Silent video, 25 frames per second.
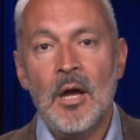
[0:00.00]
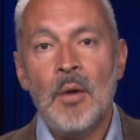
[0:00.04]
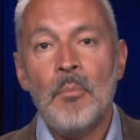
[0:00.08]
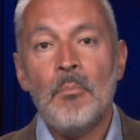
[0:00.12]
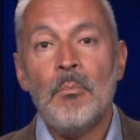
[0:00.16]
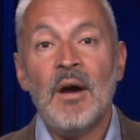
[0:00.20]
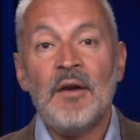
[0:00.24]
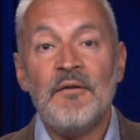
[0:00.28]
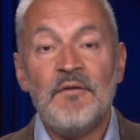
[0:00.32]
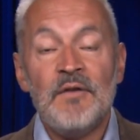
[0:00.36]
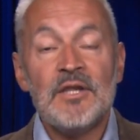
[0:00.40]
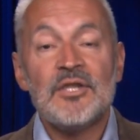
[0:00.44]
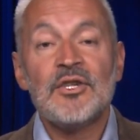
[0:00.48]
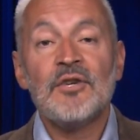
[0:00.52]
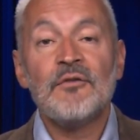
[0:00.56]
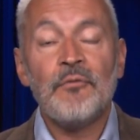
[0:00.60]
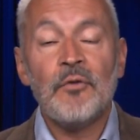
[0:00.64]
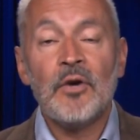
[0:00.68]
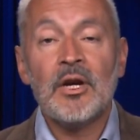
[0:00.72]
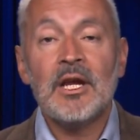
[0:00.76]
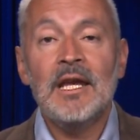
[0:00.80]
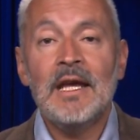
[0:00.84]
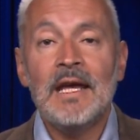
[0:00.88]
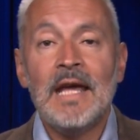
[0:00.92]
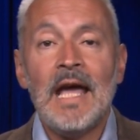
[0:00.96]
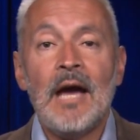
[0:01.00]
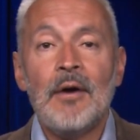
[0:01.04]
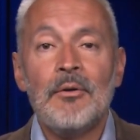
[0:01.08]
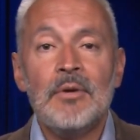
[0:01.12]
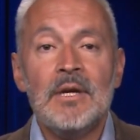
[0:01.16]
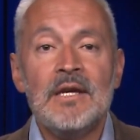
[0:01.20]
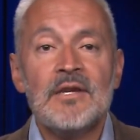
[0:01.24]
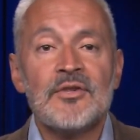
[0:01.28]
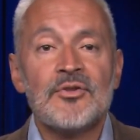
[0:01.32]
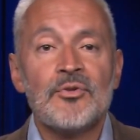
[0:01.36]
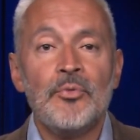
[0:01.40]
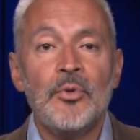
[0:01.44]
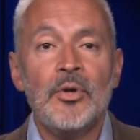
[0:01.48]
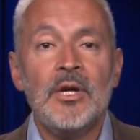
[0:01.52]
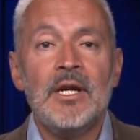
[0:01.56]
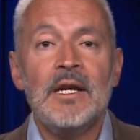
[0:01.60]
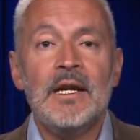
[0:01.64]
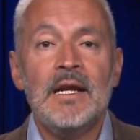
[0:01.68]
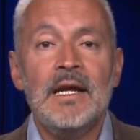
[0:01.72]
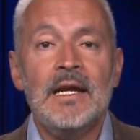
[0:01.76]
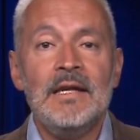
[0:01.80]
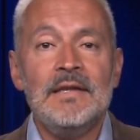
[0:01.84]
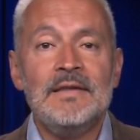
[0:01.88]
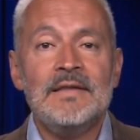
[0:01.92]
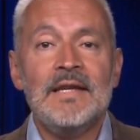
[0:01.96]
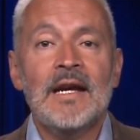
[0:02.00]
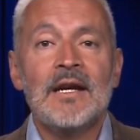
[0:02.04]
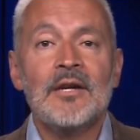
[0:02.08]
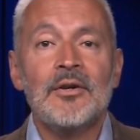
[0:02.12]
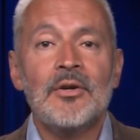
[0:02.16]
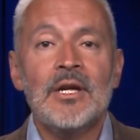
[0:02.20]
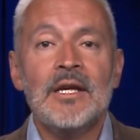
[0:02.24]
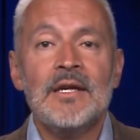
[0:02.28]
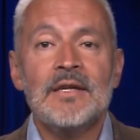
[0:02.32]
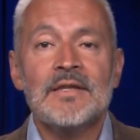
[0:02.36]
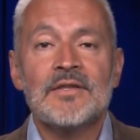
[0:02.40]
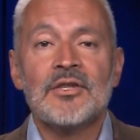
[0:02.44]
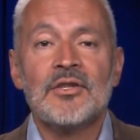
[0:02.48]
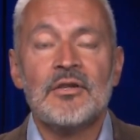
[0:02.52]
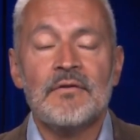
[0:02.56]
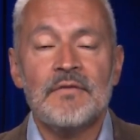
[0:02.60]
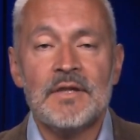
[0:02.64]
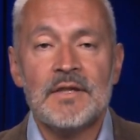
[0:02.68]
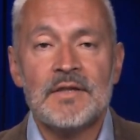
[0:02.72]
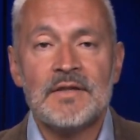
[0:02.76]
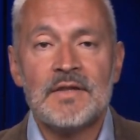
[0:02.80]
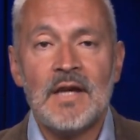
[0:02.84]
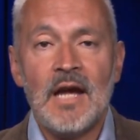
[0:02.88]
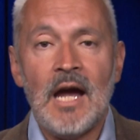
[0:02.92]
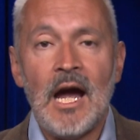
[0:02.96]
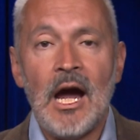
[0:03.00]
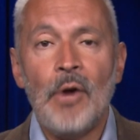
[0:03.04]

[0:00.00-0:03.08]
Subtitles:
My vision for King County is rooted in integrity and service.